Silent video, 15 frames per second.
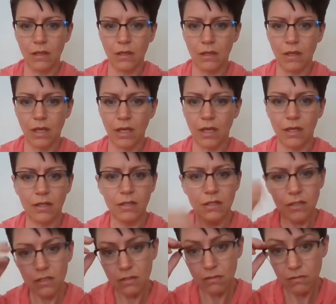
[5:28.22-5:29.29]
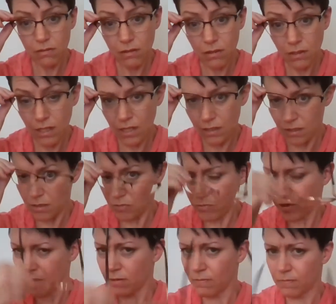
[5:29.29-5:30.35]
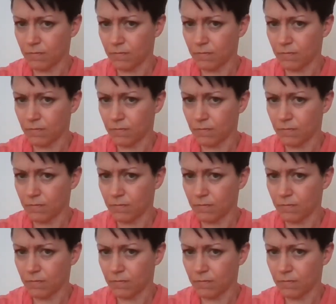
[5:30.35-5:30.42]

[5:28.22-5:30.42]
And the next one,